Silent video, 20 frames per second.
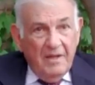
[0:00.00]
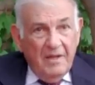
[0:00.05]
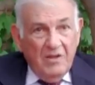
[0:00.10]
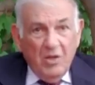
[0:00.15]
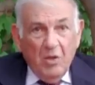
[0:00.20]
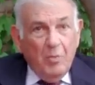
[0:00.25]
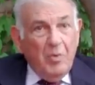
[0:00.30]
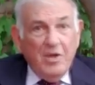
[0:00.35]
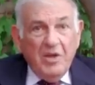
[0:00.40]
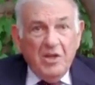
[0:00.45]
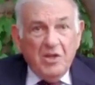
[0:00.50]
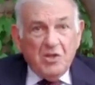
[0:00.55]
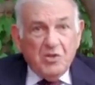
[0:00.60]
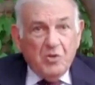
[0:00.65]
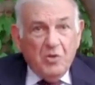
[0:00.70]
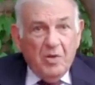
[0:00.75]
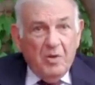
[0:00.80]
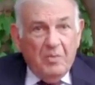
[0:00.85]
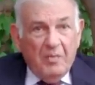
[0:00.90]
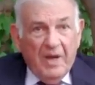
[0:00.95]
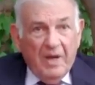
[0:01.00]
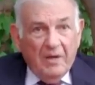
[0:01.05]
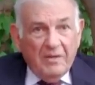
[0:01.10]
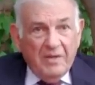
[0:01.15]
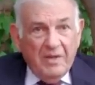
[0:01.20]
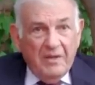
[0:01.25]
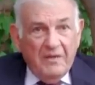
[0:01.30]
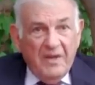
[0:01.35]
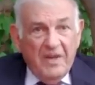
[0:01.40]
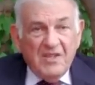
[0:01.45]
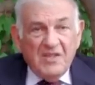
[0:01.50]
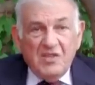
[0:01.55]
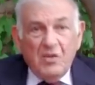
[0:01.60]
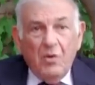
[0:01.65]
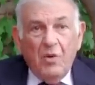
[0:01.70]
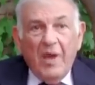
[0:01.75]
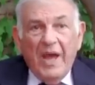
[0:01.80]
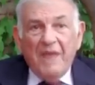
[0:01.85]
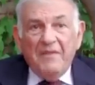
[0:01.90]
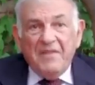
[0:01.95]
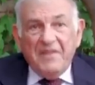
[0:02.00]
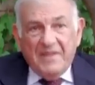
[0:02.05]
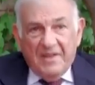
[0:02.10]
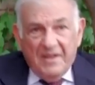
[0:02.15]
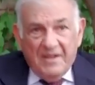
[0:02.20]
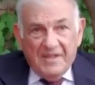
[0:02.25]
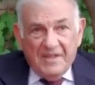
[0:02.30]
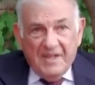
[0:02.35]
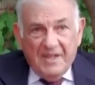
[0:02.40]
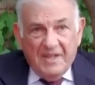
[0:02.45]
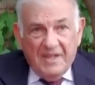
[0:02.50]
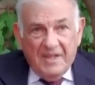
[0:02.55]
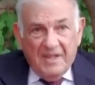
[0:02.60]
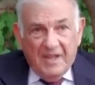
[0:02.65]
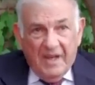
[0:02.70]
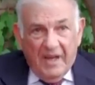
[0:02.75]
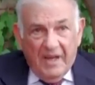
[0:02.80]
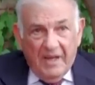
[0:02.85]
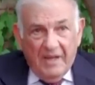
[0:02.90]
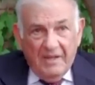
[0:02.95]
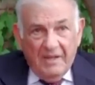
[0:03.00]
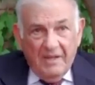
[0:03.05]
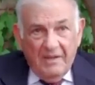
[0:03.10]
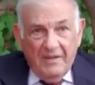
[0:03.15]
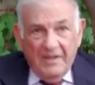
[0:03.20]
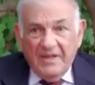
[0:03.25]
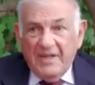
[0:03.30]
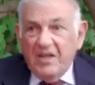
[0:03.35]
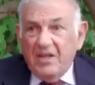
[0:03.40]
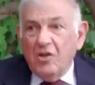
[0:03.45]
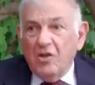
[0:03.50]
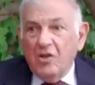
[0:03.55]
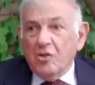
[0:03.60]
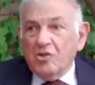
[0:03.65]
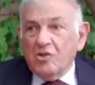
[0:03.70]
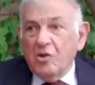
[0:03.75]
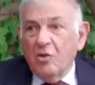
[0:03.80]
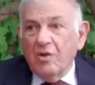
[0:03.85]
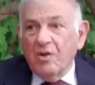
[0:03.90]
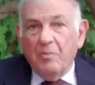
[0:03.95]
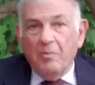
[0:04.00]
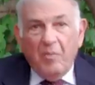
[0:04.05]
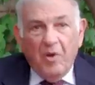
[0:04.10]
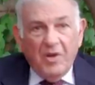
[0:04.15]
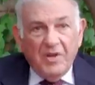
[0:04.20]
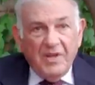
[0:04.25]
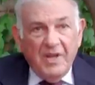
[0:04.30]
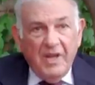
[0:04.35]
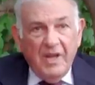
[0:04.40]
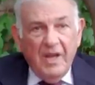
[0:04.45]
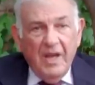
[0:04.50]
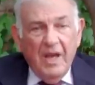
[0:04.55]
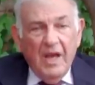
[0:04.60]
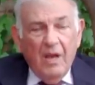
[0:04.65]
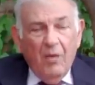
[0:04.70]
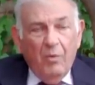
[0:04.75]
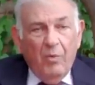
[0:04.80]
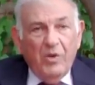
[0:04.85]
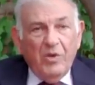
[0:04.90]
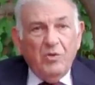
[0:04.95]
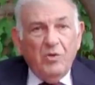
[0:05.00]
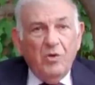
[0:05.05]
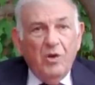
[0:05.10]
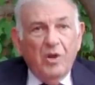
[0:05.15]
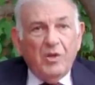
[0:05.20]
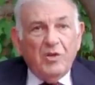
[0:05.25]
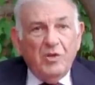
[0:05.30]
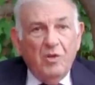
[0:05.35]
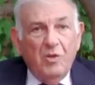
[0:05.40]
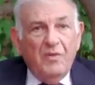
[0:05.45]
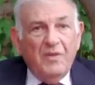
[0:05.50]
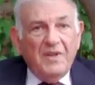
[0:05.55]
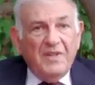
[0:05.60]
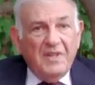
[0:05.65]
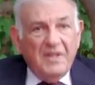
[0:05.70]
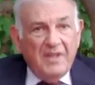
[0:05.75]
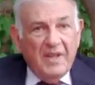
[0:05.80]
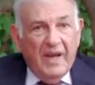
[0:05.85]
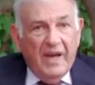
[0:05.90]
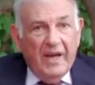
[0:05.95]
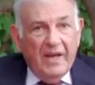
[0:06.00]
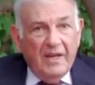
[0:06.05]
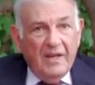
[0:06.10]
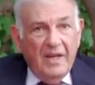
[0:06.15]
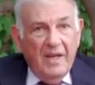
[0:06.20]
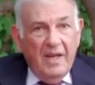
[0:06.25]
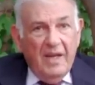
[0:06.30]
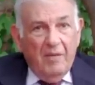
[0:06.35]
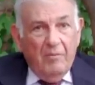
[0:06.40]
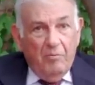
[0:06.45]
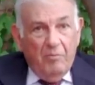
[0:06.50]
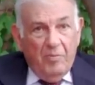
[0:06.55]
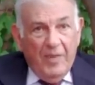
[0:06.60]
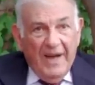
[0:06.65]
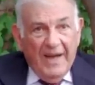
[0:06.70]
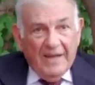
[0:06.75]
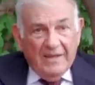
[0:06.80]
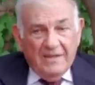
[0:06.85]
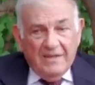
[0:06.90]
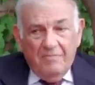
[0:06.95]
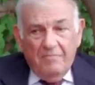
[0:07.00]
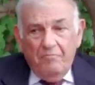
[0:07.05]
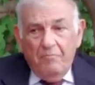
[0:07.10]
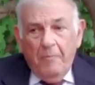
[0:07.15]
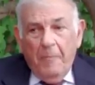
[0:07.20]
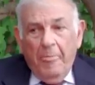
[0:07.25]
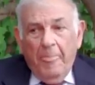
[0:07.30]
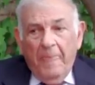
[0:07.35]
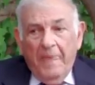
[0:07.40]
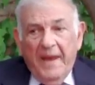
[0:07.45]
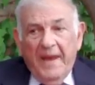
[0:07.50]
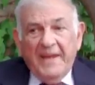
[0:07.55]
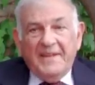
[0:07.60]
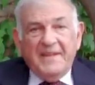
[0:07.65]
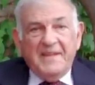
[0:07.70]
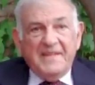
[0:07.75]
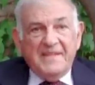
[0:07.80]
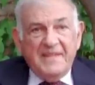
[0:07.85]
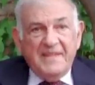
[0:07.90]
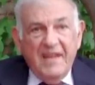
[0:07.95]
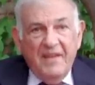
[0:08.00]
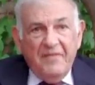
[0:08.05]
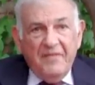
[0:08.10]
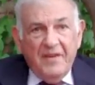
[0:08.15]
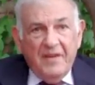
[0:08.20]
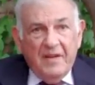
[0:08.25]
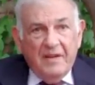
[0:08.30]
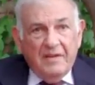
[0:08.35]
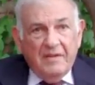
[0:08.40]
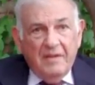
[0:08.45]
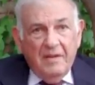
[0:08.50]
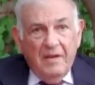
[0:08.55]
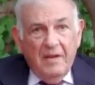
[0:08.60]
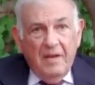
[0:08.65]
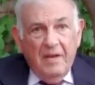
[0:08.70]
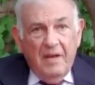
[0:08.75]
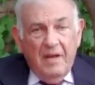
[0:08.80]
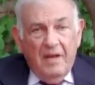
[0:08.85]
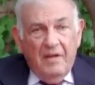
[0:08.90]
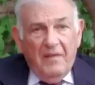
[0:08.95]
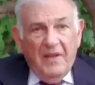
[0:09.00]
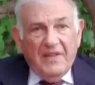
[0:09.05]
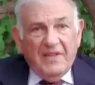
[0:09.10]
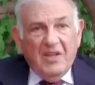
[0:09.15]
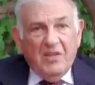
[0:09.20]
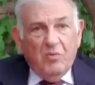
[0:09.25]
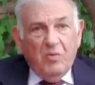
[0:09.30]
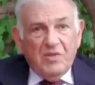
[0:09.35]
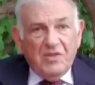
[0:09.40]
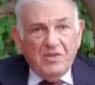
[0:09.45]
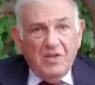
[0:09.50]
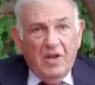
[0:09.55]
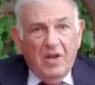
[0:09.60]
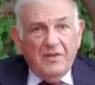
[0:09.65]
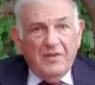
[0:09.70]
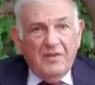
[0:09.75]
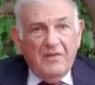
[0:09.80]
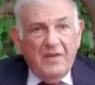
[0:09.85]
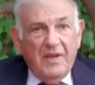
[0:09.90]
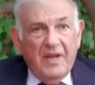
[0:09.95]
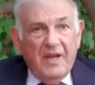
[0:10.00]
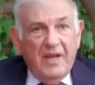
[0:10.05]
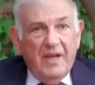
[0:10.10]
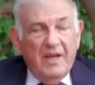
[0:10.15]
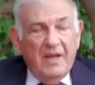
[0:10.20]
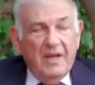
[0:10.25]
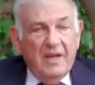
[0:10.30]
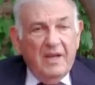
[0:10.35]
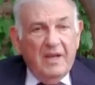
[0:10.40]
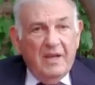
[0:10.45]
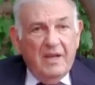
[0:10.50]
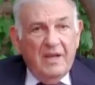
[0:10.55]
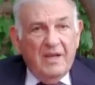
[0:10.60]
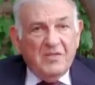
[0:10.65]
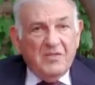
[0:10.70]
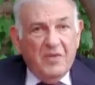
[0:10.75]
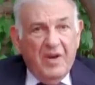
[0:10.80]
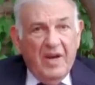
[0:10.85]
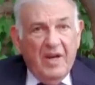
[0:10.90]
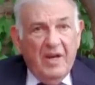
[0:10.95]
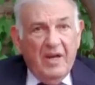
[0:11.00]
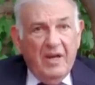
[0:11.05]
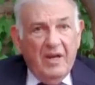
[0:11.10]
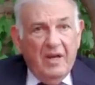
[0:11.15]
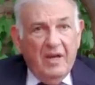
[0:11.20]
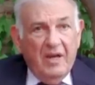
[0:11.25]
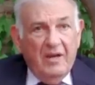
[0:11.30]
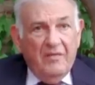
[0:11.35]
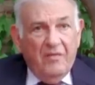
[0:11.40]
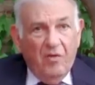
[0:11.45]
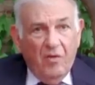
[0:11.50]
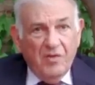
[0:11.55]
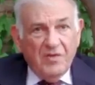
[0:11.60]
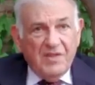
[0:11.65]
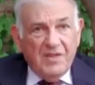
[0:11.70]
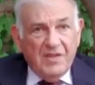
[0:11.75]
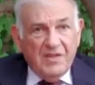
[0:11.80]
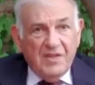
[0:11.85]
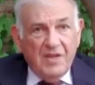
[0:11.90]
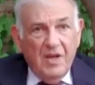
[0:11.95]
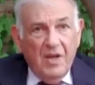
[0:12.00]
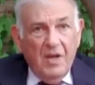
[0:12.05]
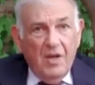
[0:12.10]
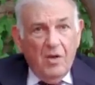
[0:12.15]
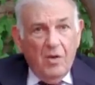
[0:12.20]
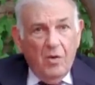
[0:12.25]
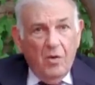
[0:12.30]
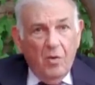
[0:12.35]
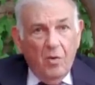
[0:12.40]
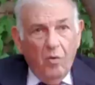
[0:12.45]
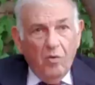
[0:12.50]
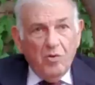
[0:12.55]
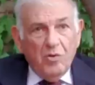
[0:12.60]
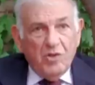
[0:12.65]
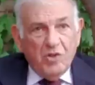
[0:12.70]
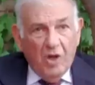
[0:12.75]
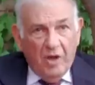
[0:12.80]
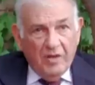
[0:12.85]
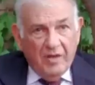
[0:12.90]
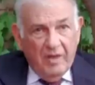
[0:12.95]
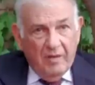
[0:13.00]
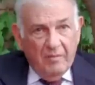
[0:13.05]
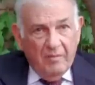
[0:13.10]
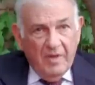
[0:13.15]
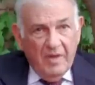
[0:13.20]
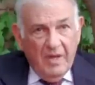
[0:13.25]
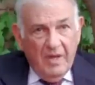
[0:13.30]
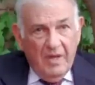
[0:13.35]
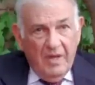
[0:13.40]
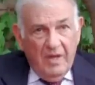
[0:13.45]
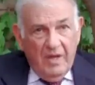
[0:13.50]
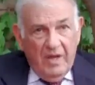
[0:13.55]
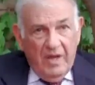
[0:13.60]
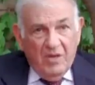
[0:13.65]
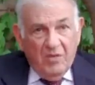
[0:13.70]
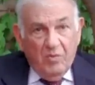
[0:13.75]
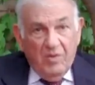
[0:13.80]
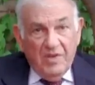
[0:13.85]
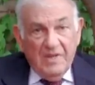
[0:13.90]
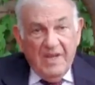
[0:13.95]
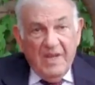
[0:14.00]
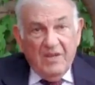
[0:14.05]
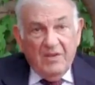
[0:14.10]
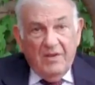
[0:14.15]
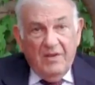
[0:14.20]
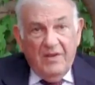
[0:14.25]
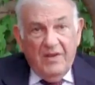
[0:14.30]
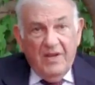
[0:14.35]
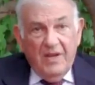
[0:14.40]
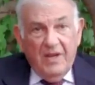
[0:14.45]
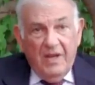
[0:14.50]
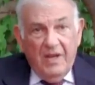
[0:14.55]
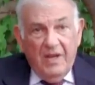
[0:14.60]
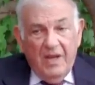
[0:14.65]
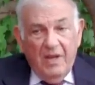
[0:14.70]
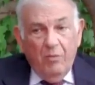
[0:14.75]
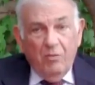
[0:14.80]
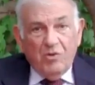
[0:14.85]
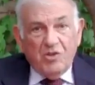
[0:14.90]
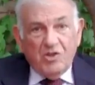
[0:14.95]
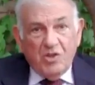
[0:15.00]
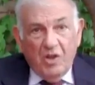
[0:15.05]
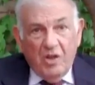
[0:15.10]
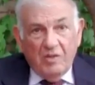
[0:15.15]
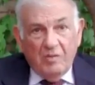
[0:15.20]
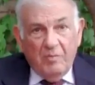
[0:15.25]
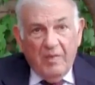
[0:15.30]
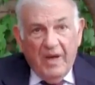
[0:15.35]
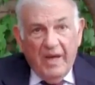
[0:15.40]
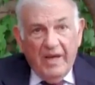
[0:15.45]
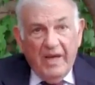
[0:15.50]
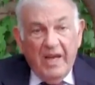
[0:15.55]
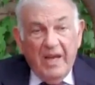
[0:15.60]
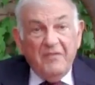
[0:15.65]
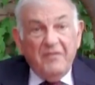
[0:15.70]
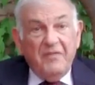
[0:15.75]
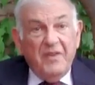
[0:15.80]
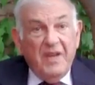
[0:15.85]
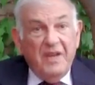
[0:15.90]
Nobody is sure about it. There is no evidence that he died. They did not show the body. We do not know that he died. But it is definite that it was not the Israeli forces who shot him. He was shot by the